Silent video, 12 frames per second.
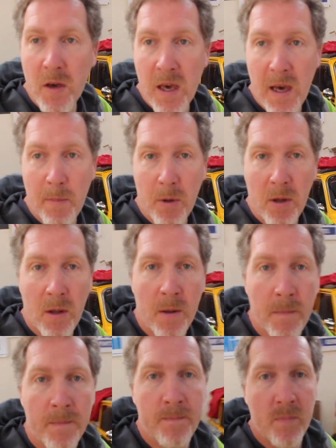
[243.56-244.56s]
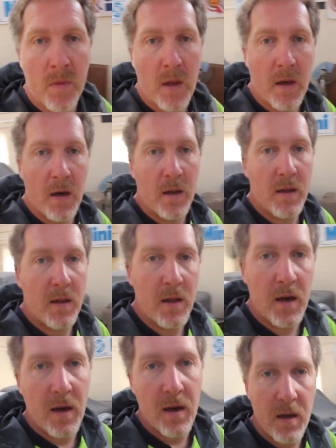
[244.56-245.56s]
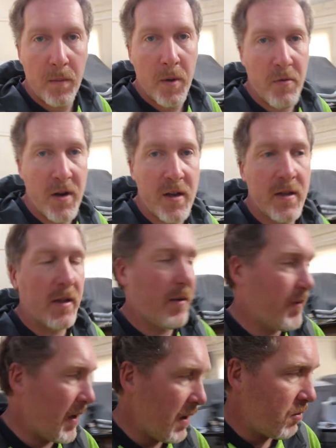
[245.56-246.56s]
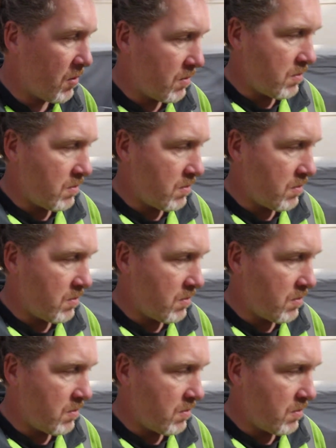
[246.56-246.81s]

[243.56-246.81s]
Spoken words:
cable, and it'll be ready to lift out.